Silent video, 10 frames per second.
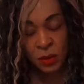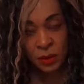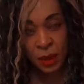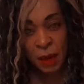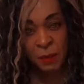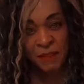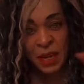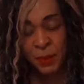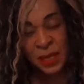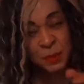Um, if
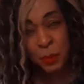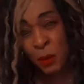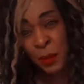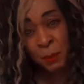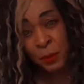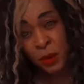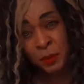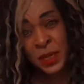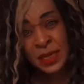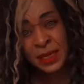anybody's bought my book,
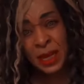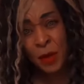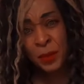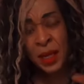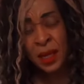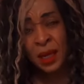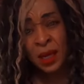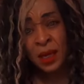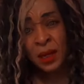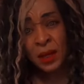please tell me
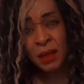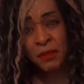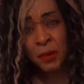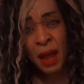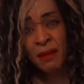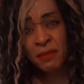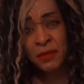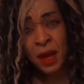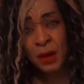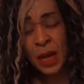if you
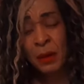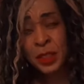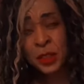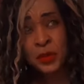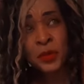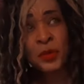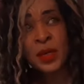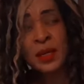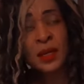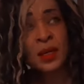have, I, would, I wish you could
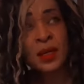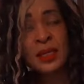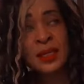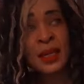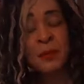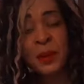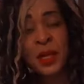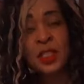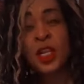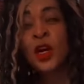read a certain
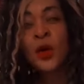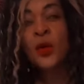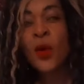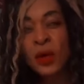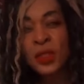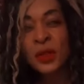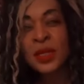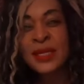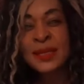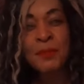page.
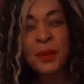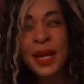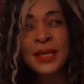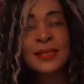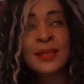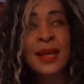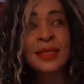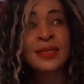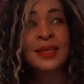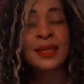Gorton is a place
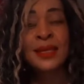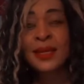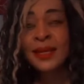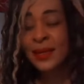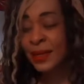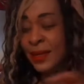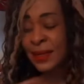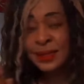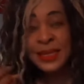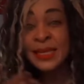that
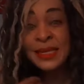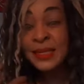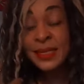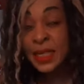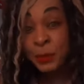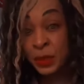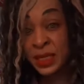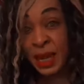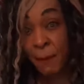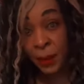it doesn't sleep or
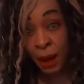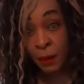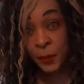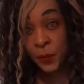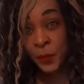slumber.